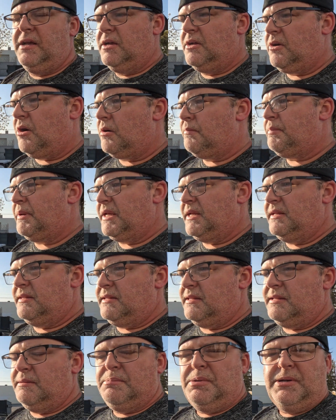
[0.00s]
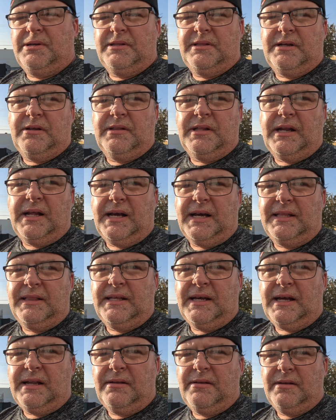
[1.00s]
carpet kit that they put in there that had
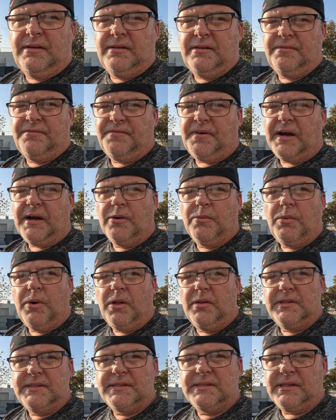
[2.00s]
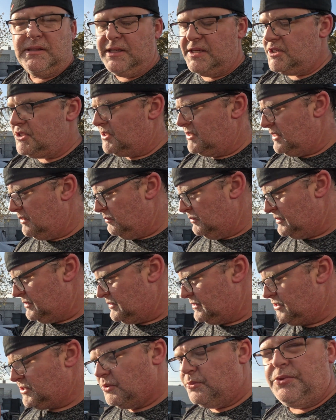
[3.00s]
that firewall insulation that was
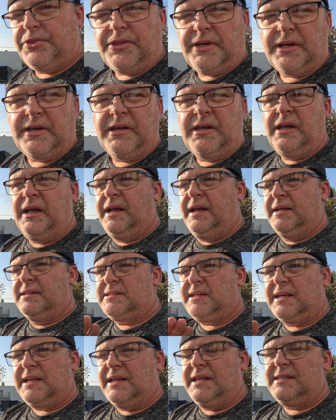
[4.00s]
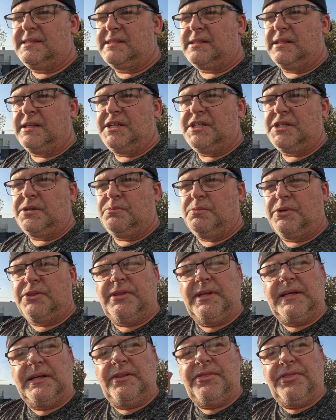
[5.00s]
so thick. It's like an insulation
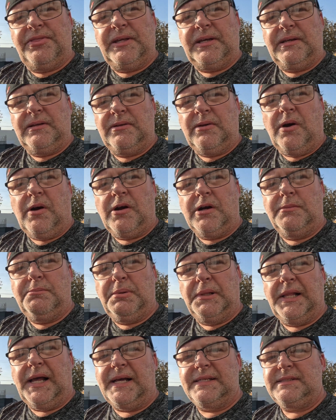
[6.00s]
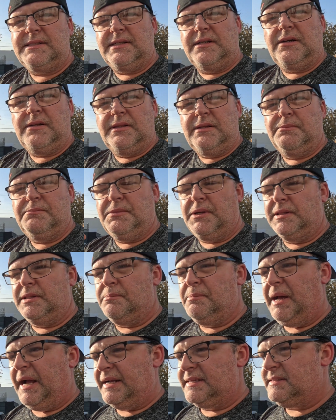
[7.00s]
with like a thick, hard plastic on
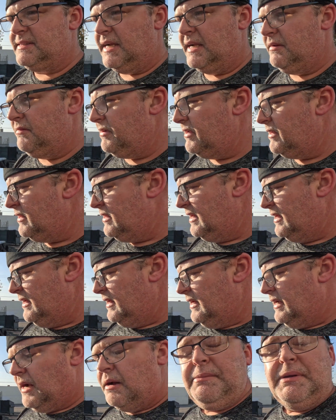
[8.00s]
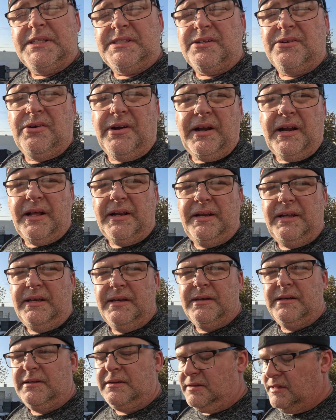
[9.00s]
the back side of it. I mean, it's a great
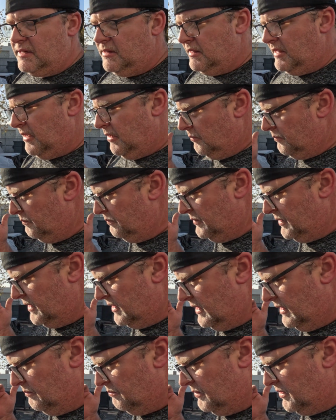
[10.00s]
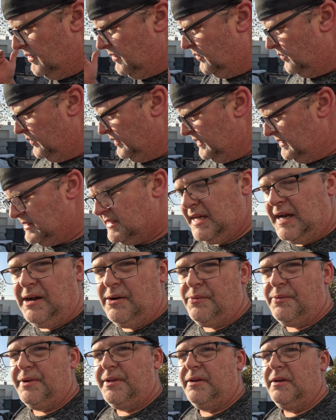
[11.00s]
idea. It'll help to keep the noise
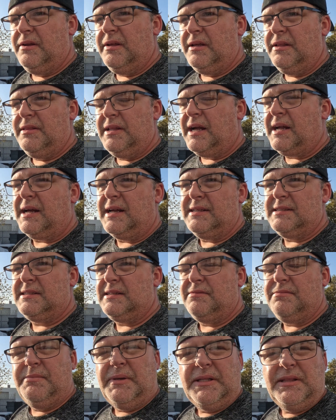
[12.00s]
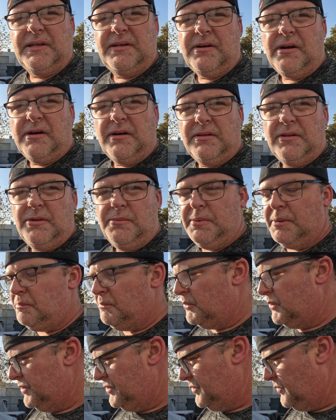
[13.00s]
down and that kind of stuff, make the car a little bit
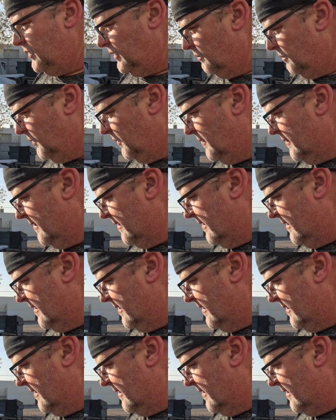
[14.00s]
more enjoyable.